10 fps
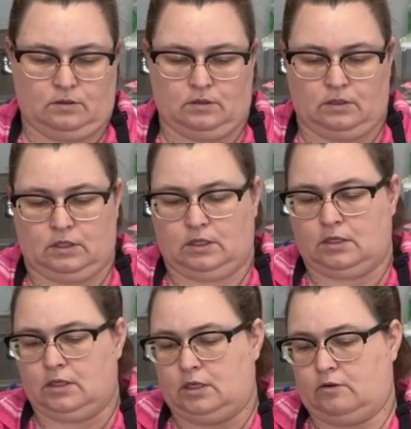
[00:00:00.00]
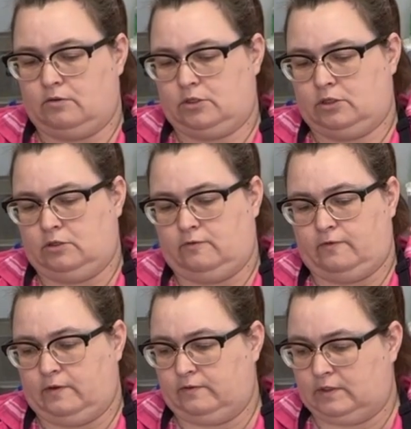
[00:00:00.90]
I think I'm gonna go
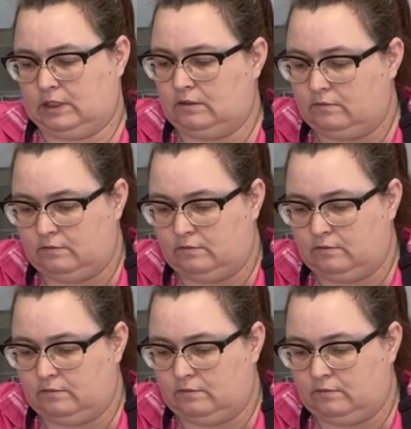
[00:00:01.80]
250.